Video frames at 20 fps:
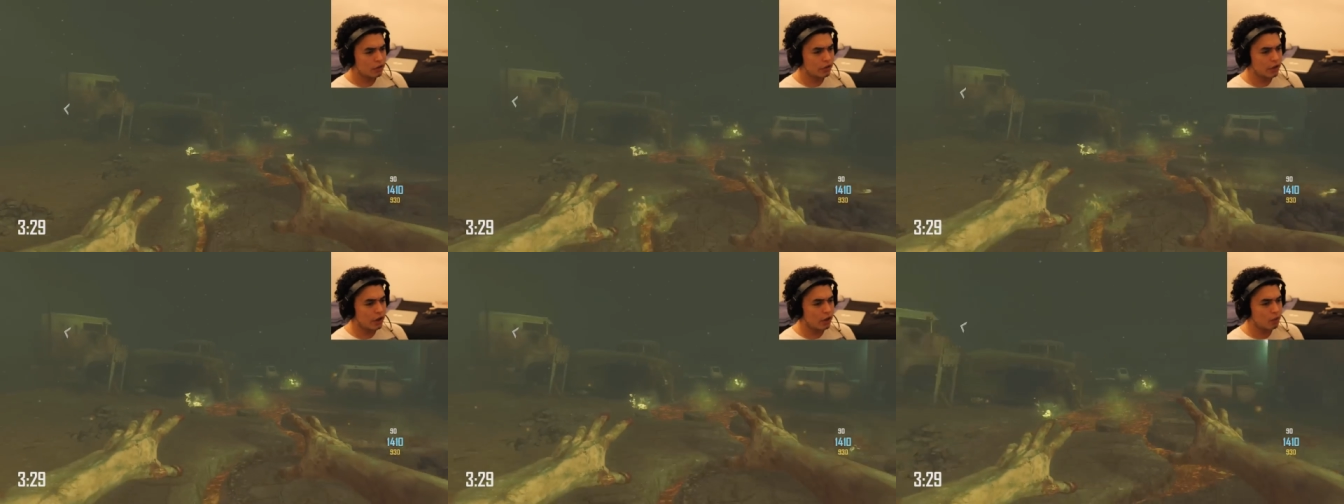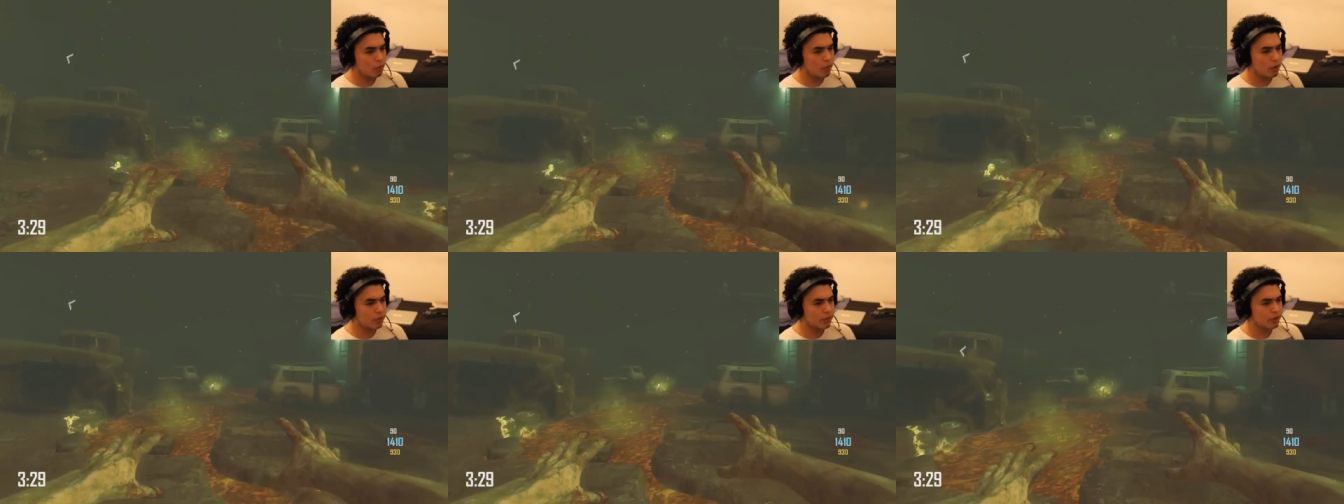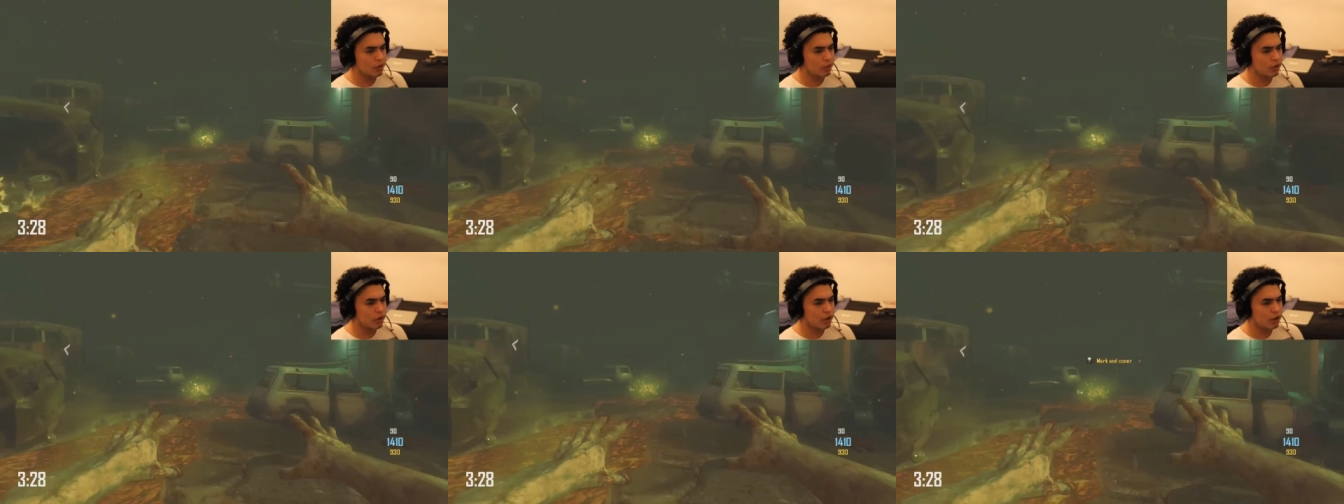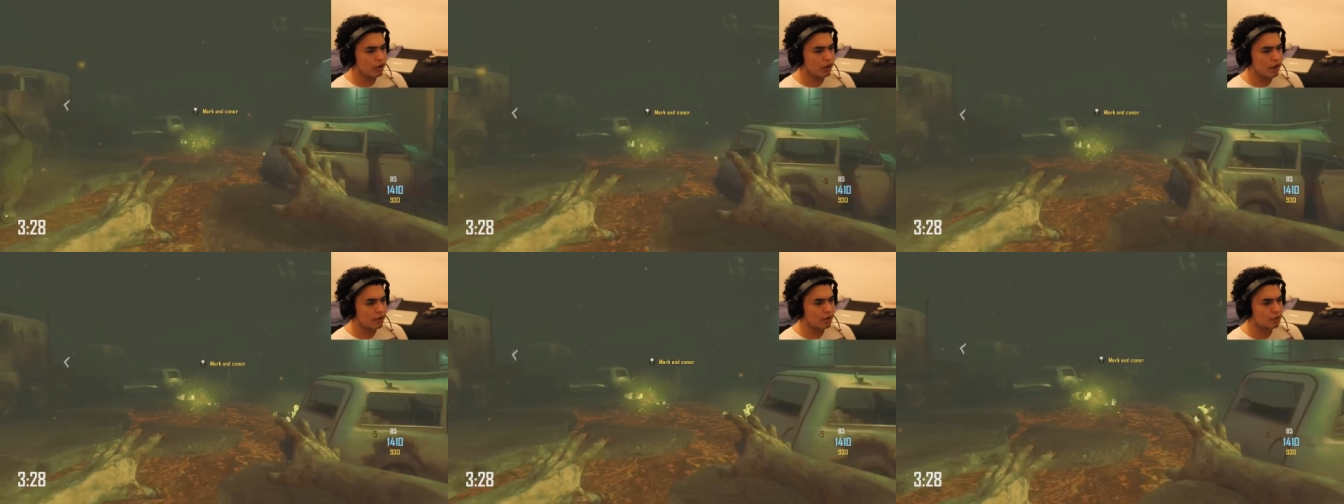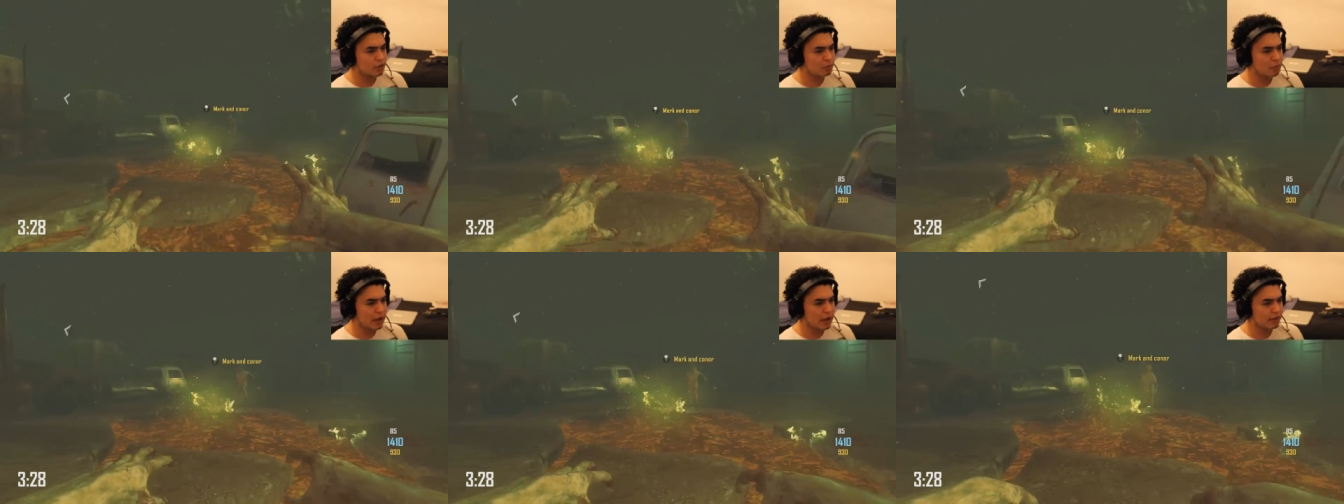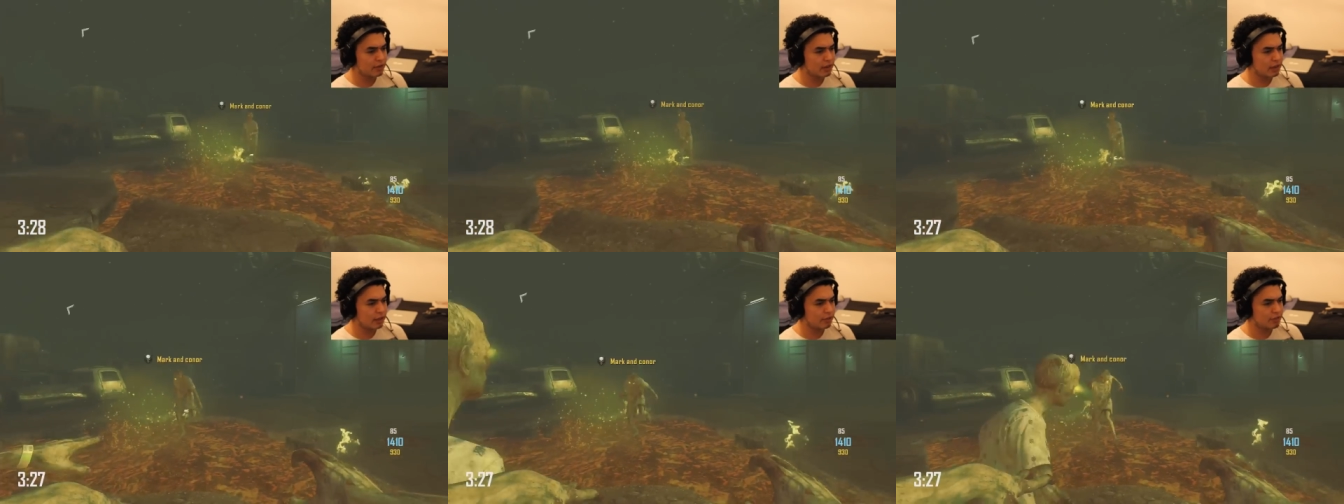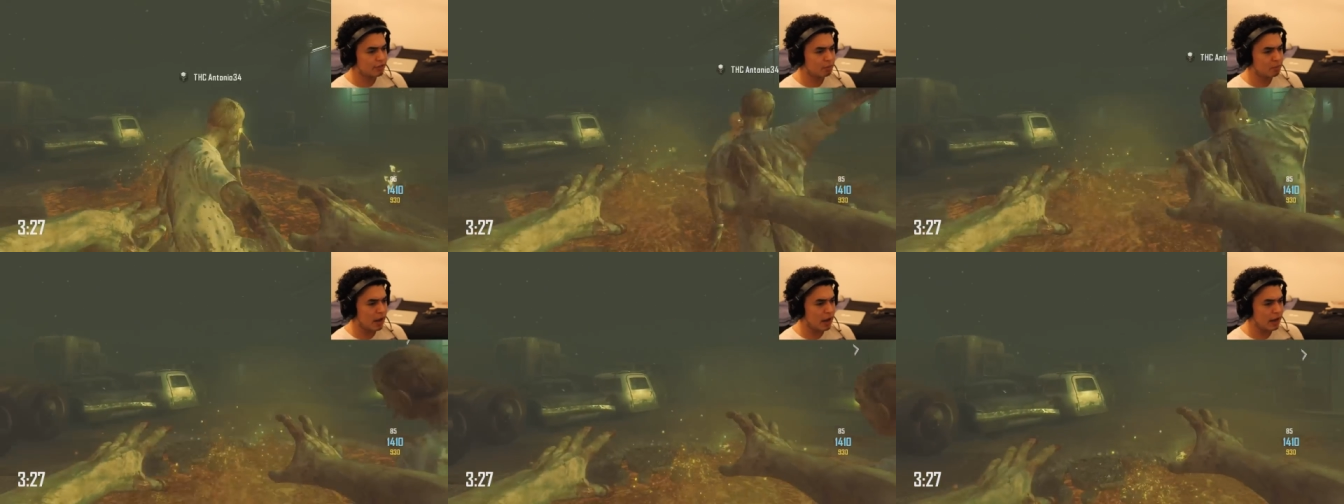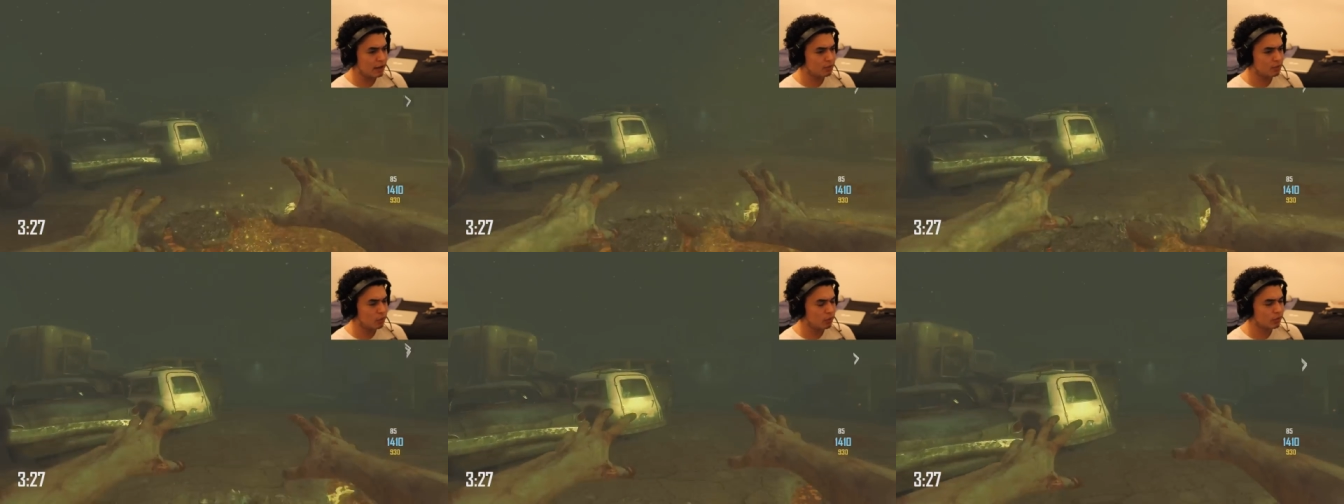The other one with all the like the space lifter pads.